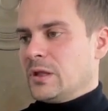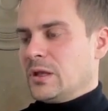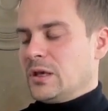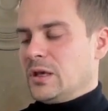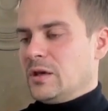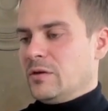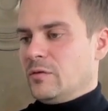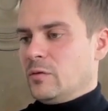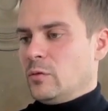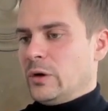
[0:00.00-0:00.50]

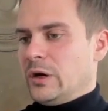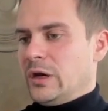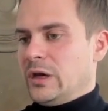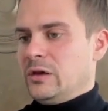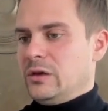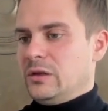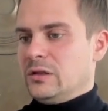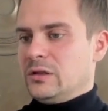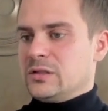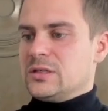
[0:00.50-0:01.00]

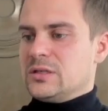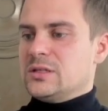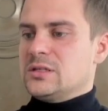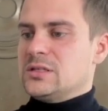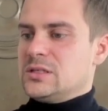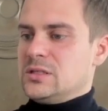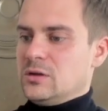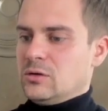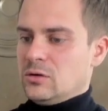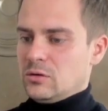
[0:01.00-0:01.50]
giveaway, it's
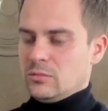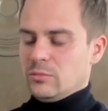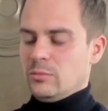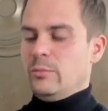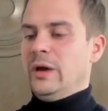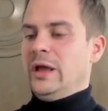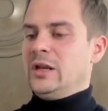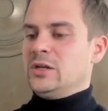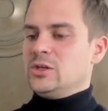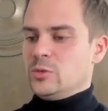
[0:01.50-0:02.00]
still
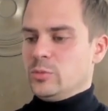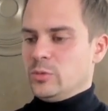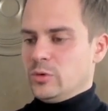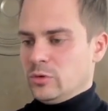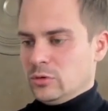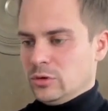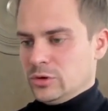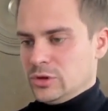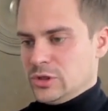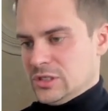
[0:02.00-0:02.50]

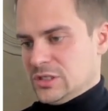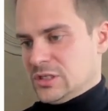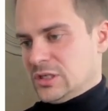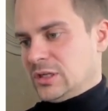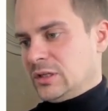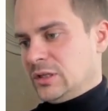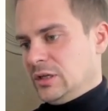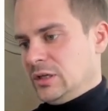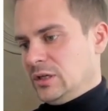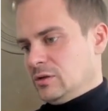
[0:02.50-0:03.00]
manageable
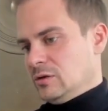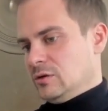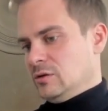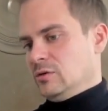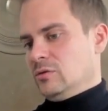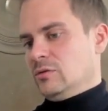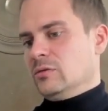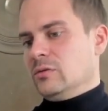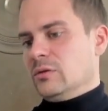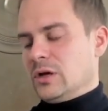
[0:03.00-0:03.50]
logistically to
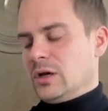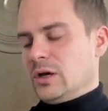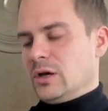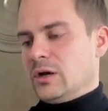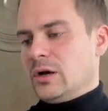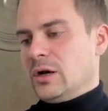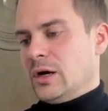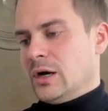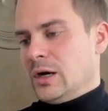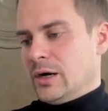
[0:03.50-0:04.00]
do.
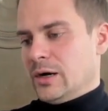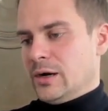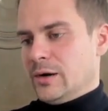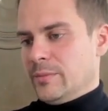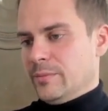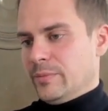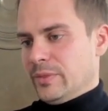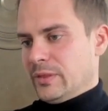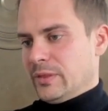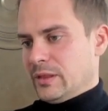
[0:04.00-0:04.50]

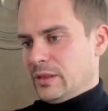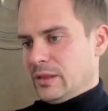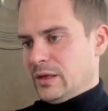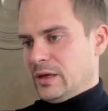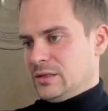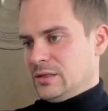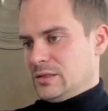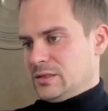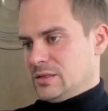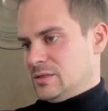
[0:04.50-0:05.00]
And
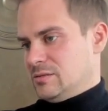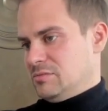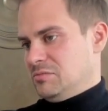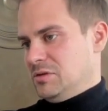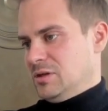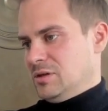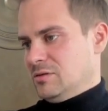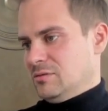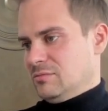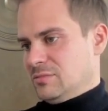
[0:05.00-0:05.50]
it's
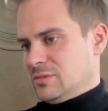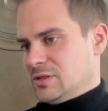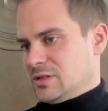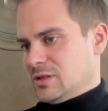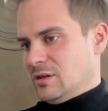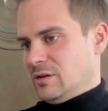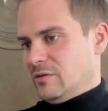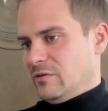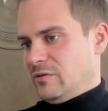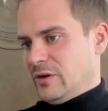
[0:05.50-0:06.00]
a
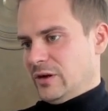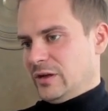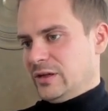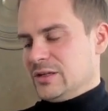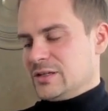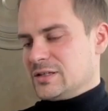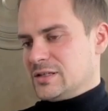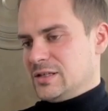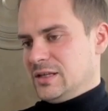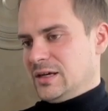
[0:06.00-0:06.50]
lot of fun,
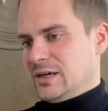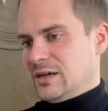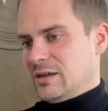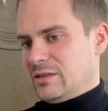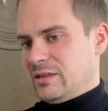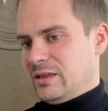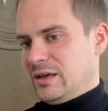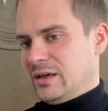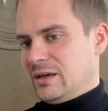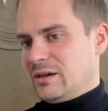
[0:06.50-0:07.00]
this thing, I
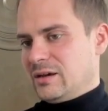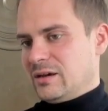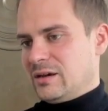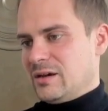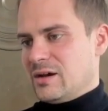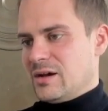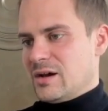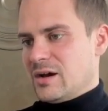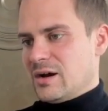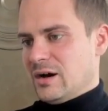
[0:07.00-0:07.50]
think.
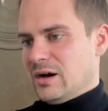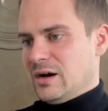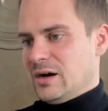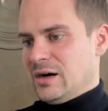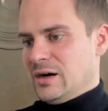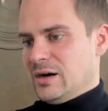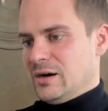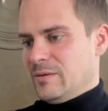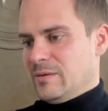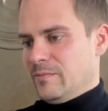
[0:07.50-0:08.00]

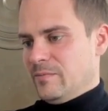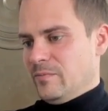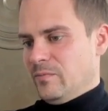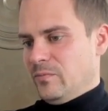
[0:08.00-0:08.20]
I